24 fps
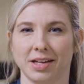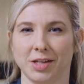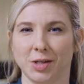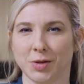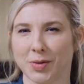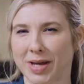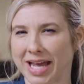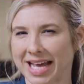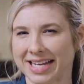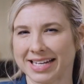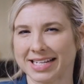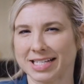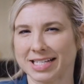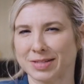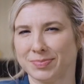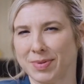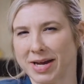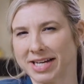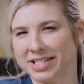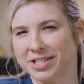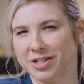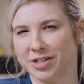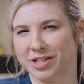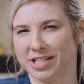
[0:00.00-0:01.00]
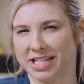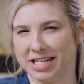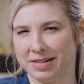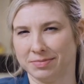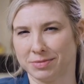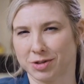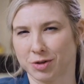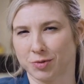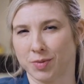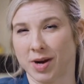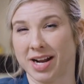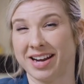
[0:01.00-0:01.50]
You can't expect your
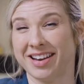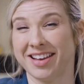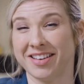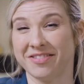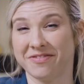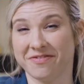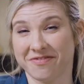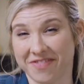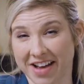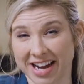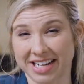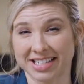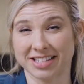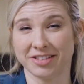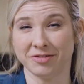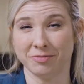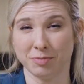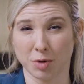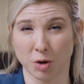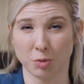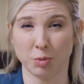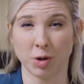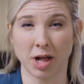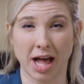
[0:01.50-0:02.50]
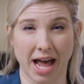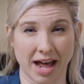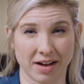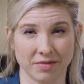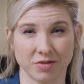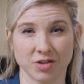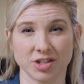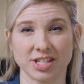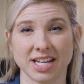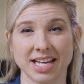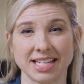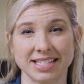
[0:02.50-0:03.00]
team to run effective mobile
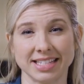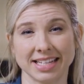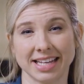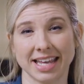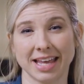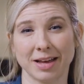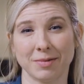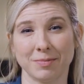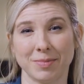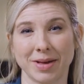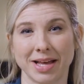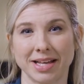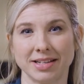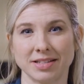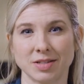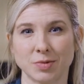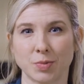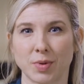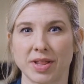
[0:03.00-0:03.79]
advertising campaigns